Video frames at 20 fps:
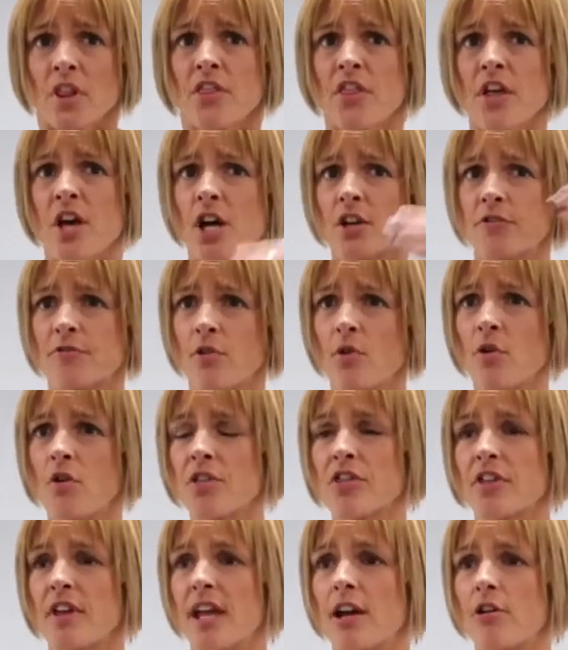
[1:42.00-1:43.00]
Third,
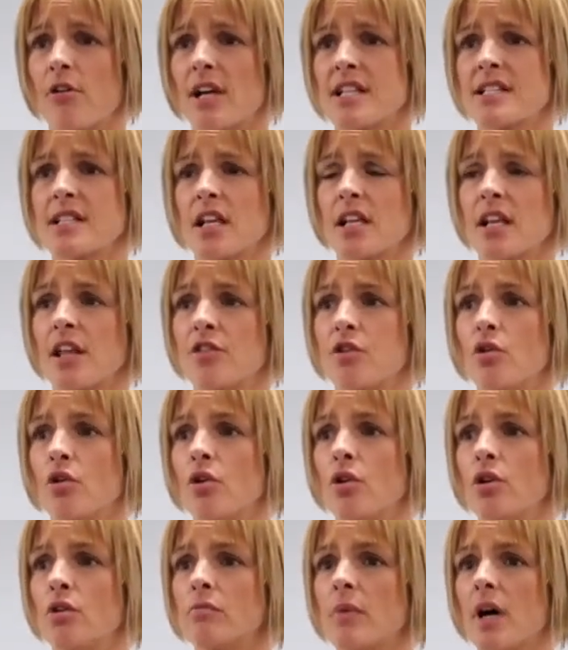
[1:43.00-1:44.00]
fourth year, I suddenly
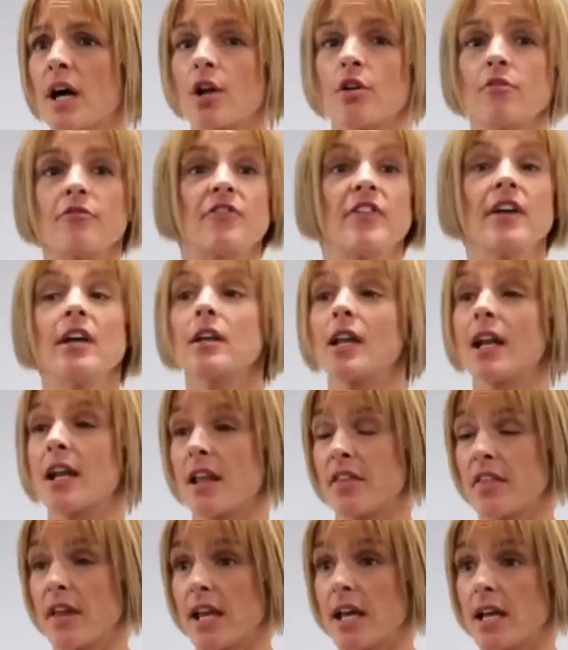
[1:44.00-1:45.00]
thought, I don't feel
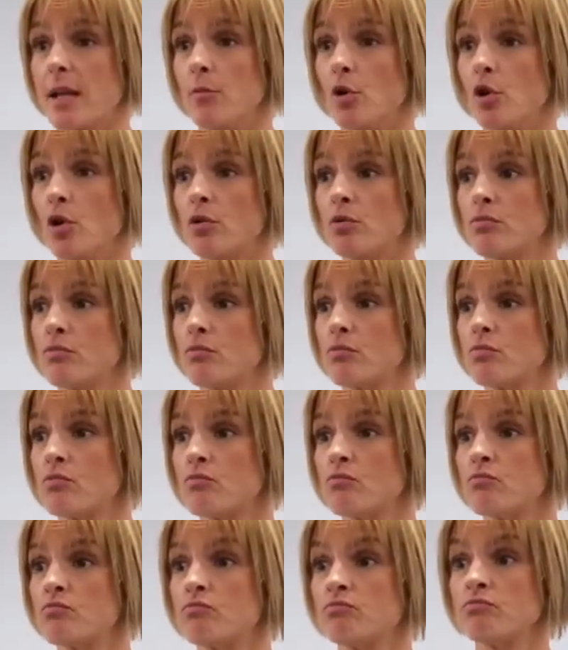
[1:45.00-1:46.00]
anything anymore.
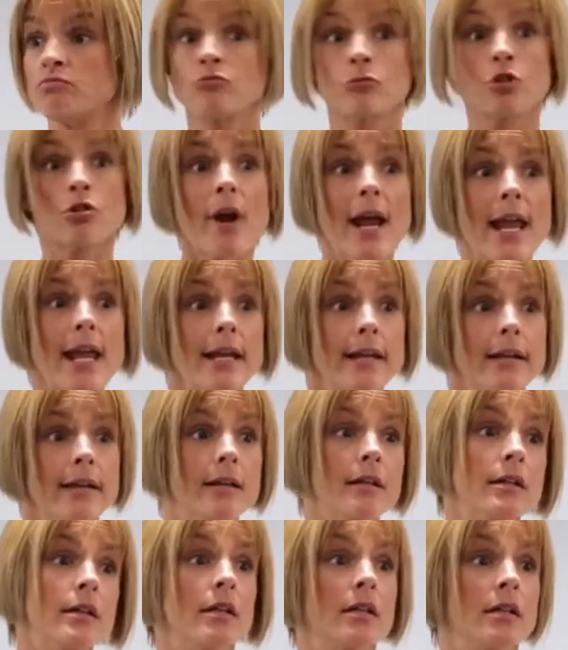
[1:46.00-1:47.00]
Great,
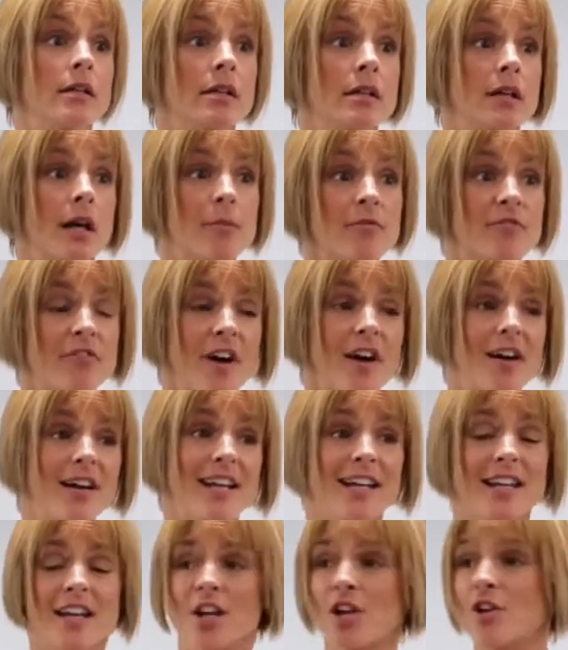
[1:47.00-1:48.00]
I'm
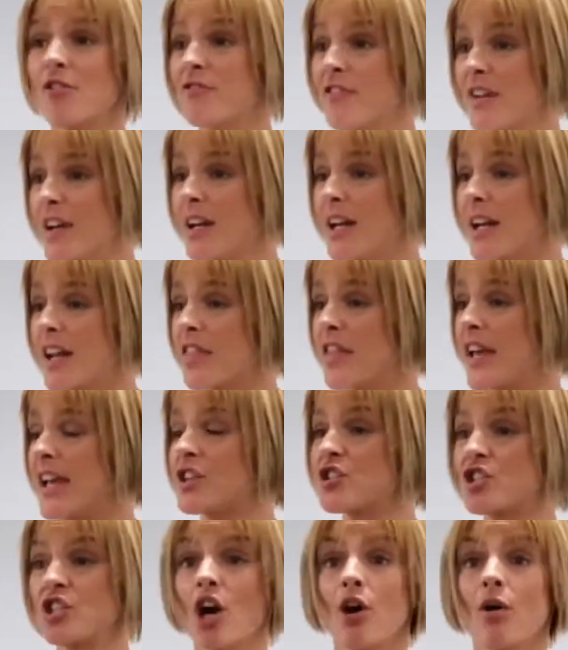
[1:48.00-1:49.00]
fine, I don't feel
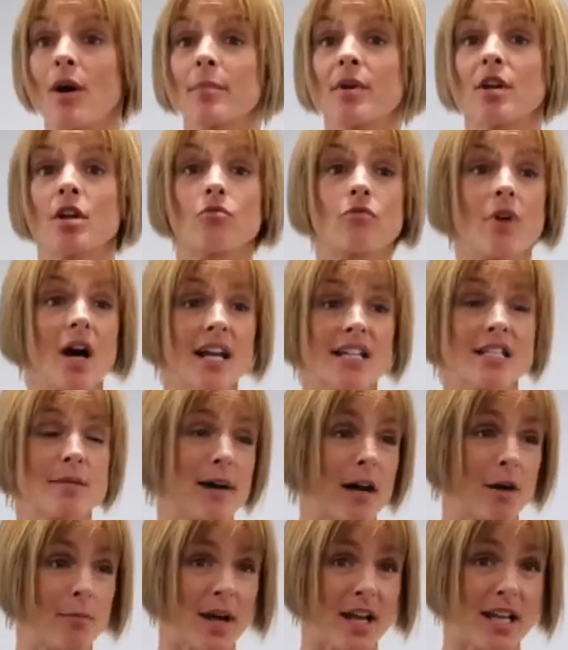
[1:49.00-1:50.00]
anything, so I'm going to write
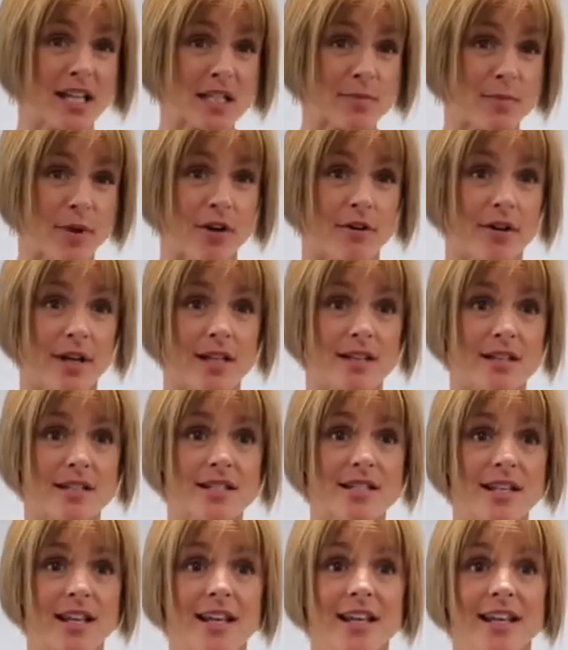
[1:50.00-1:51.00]
about my
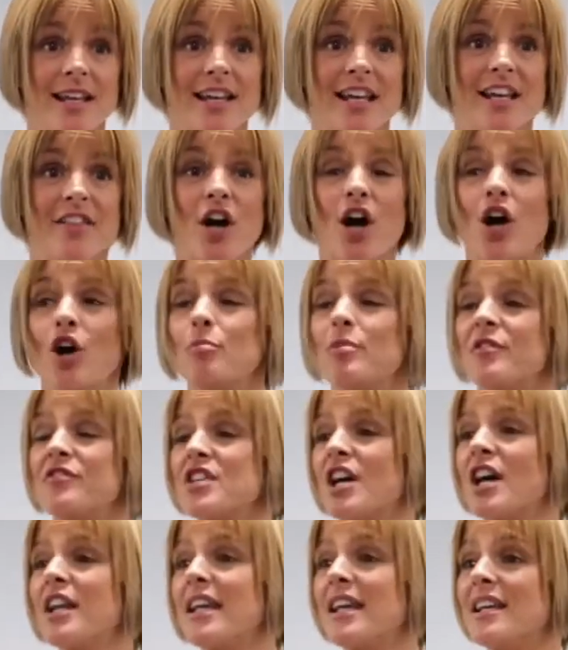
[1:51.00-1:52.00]
experience in the hope of
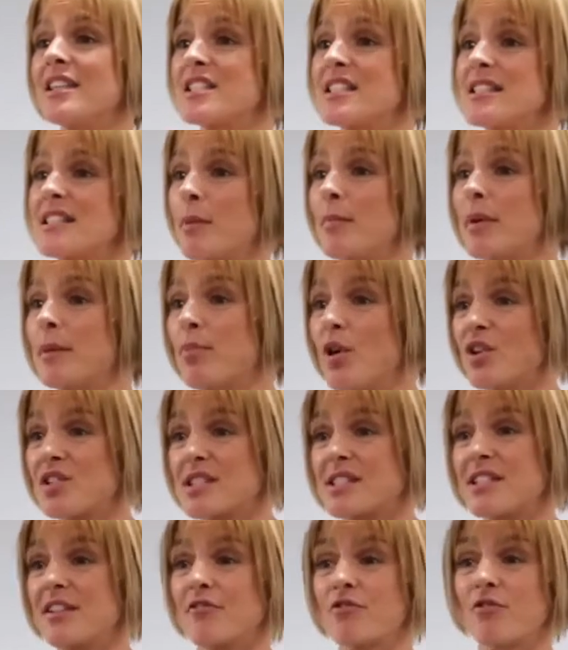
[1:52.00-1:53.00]
turning it into something
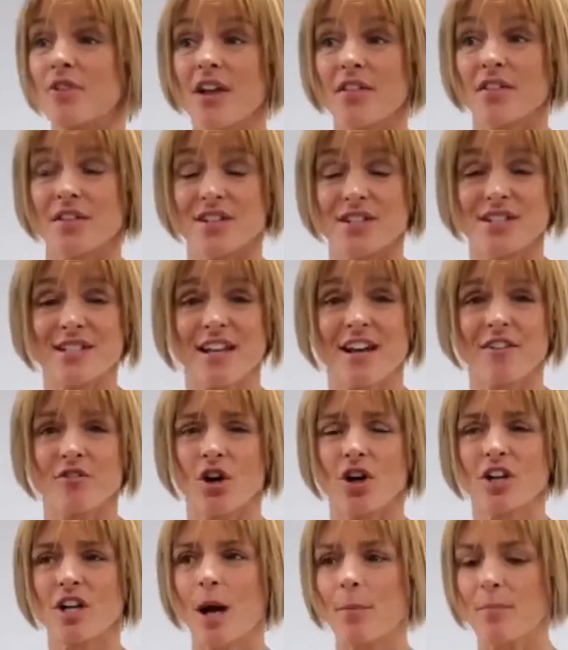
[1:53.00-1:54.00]
positive for others. I've
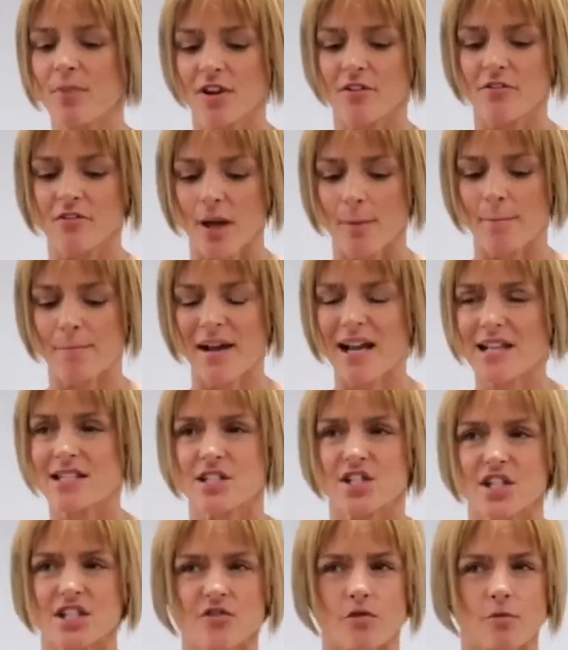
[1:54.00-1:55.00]
got a couple of
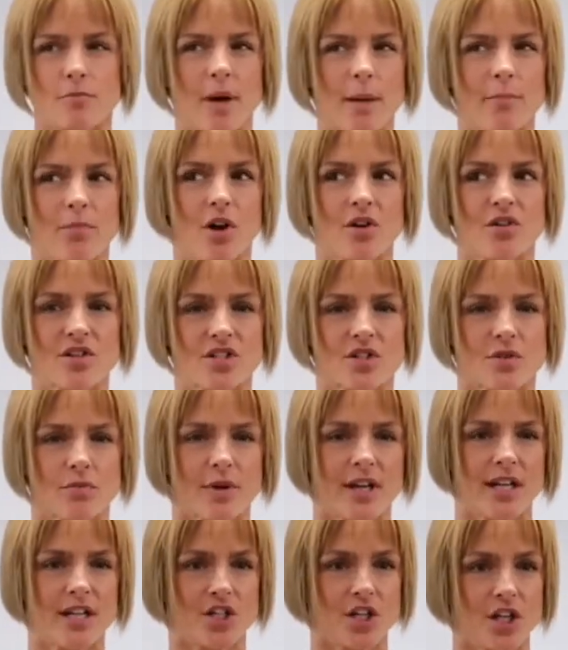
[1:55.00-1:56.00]
passages from my blogs to
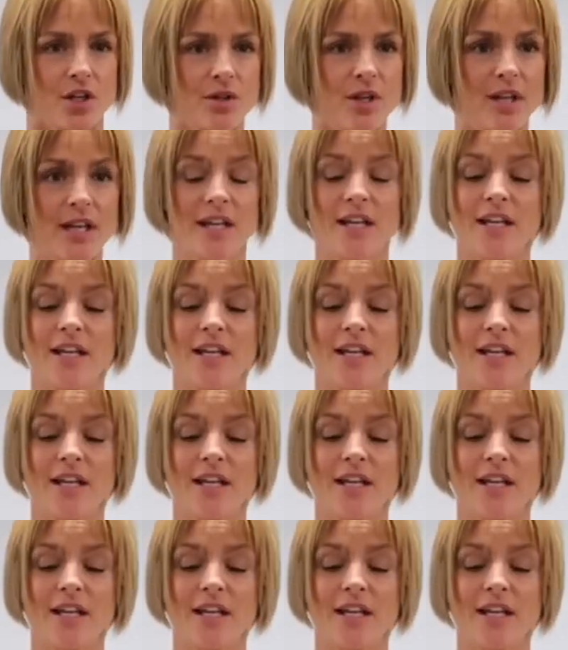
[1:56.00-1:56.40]
read you.